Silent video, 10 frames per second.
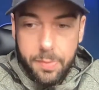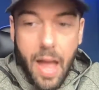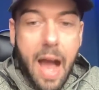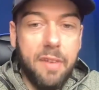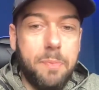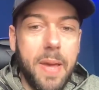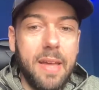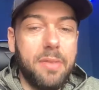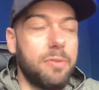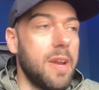I've
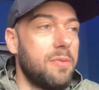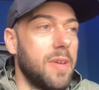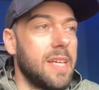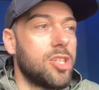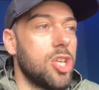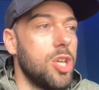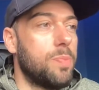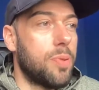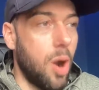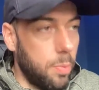picked 3 things that you
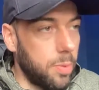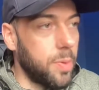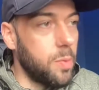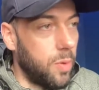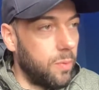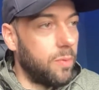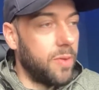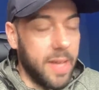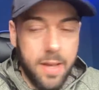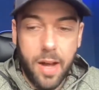probably won't
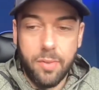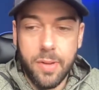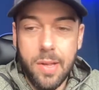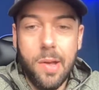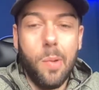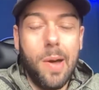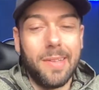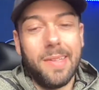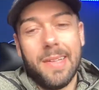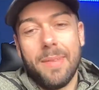think of.
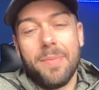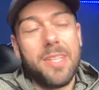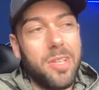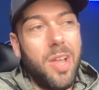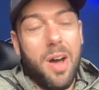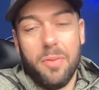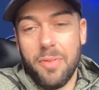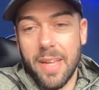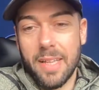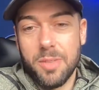Well, there's a lot of
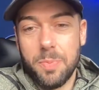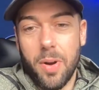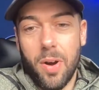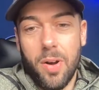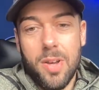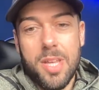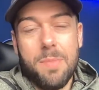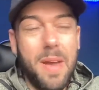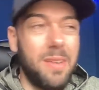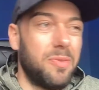things, but you
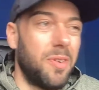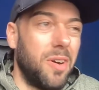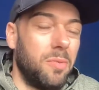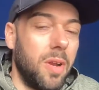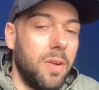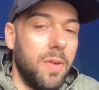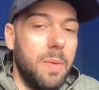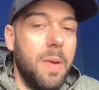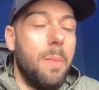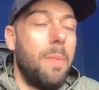may have thought of one of
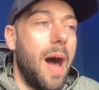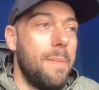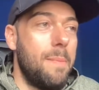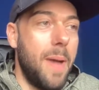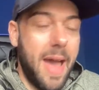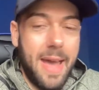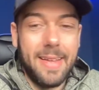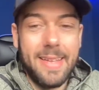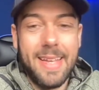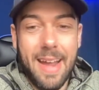them, but I
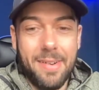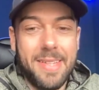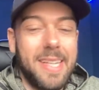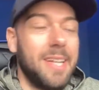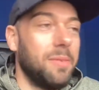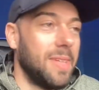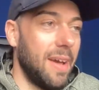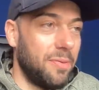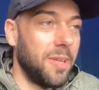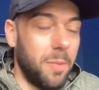bet you guaranteed
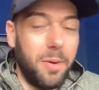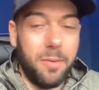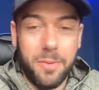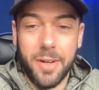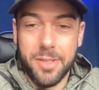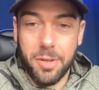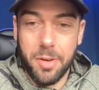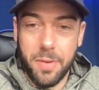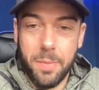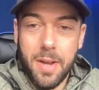definitely won't have thought of 2
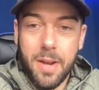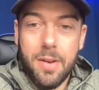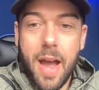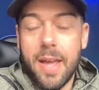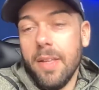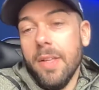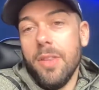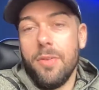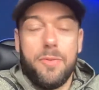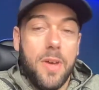of them. Right,
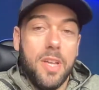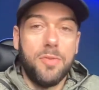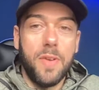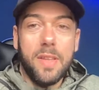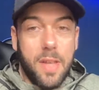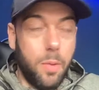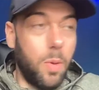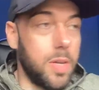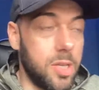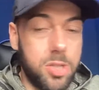the first thing that I
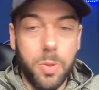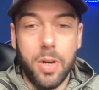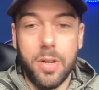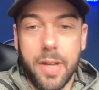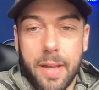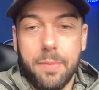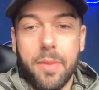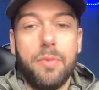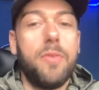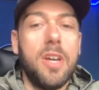want you to audit,
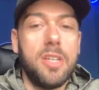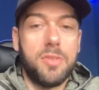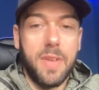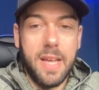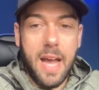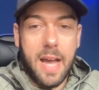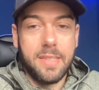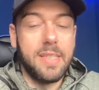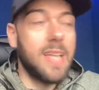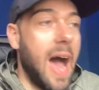the first thing,
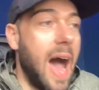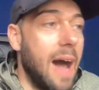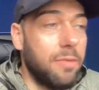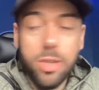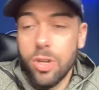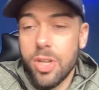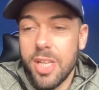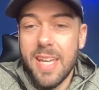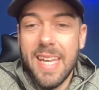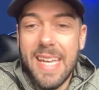guys, is have a look
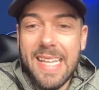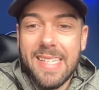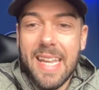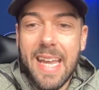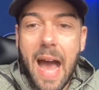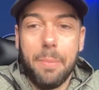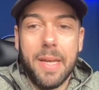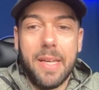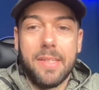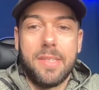at your eating
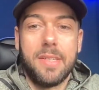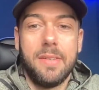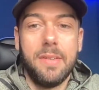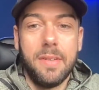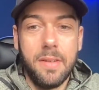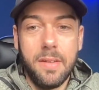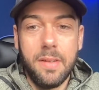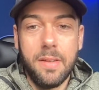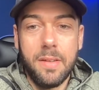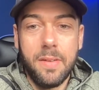habits.
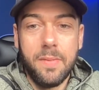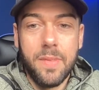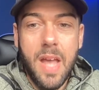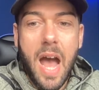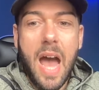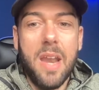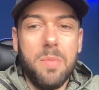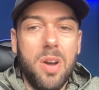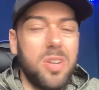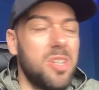And
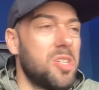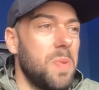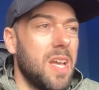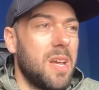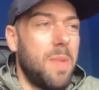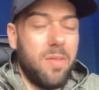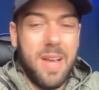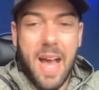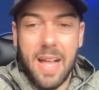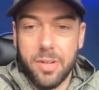I'm not going to speak
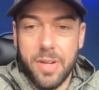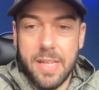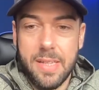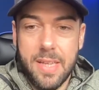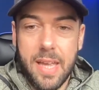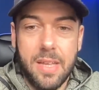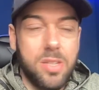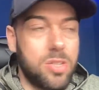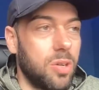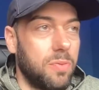about calorie intake
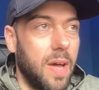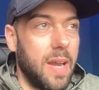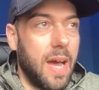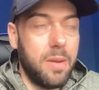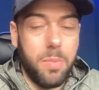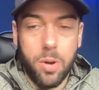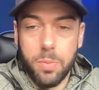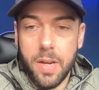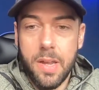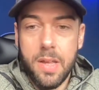and stuff like that at the moment.